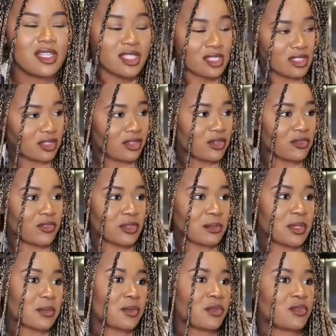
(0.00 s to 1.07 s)
So for the
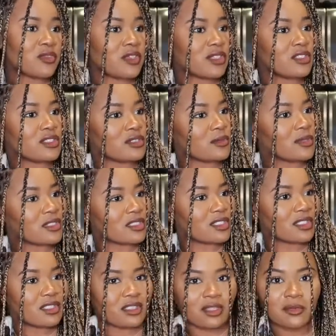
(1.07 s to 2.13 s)
people who really did want to
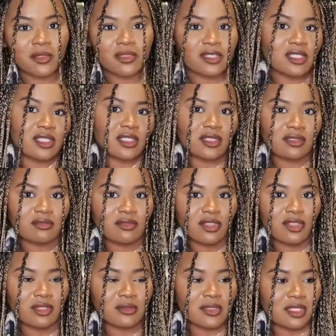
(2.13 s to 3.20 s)
see it, they will see it.
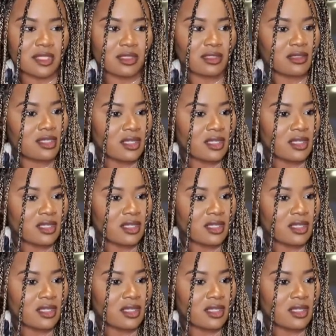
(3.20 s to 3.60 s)
You know what I'm saying?